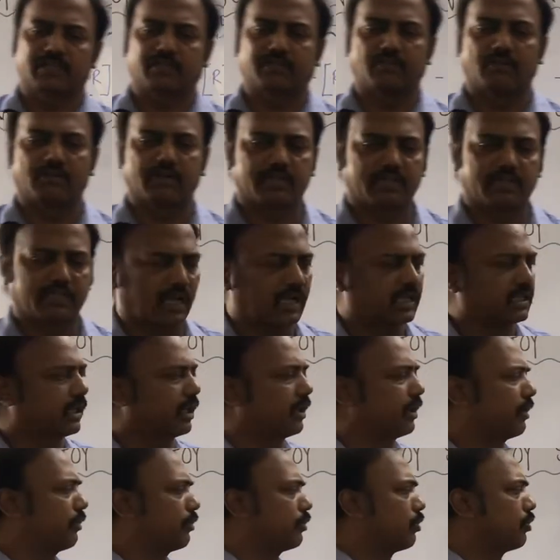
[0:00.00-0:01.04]
constant,
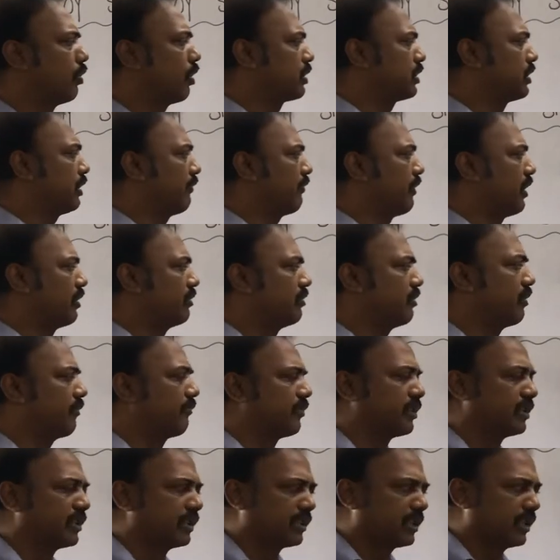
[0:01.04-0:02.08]
and we got the value of
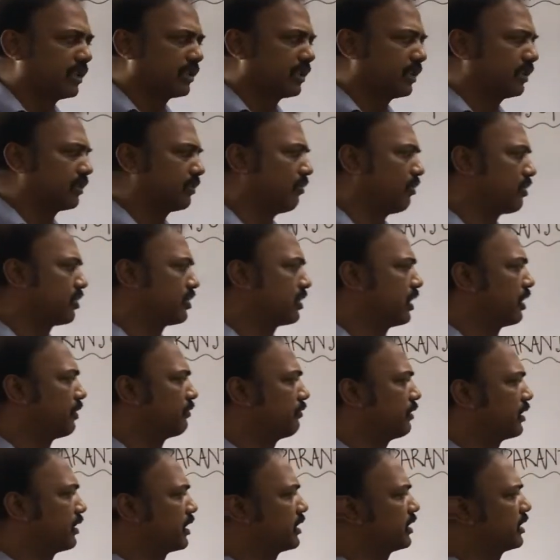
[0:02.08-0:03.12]
integration constant.
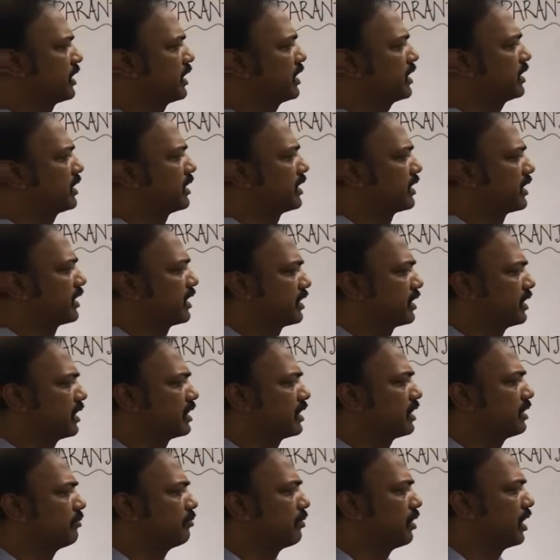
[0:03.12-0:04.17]
What is this? This is
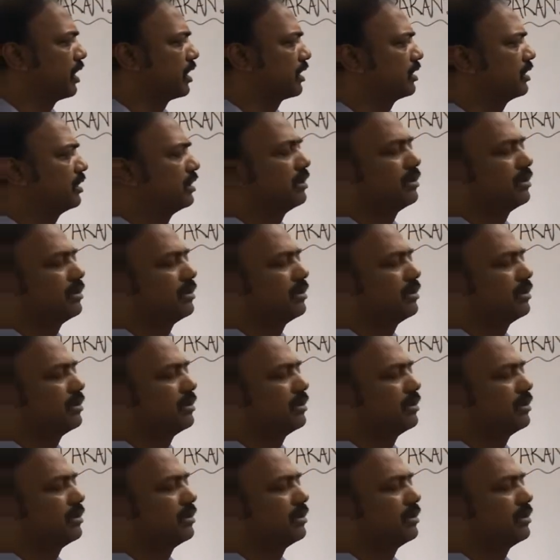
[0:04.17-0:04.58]
nothing but